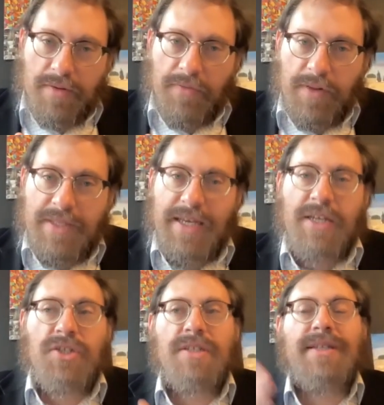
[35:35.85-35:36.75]
of
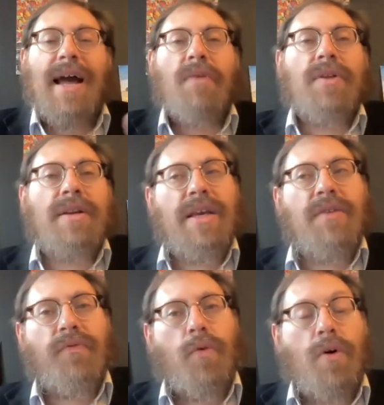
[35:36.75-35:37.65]
limitations, now the
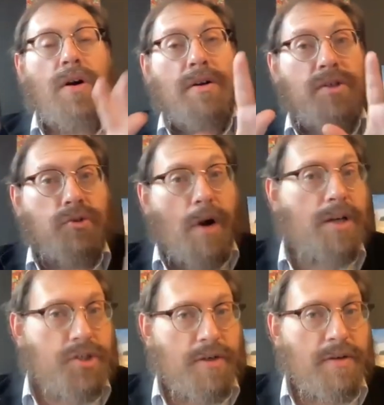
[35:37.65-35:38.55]
need for
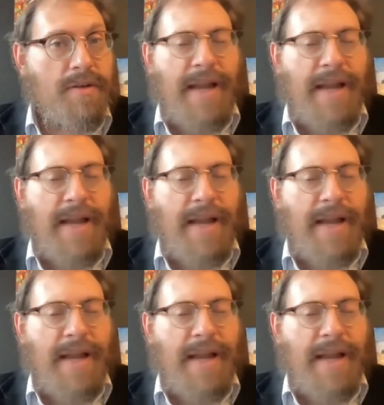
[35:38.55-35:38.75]
structure,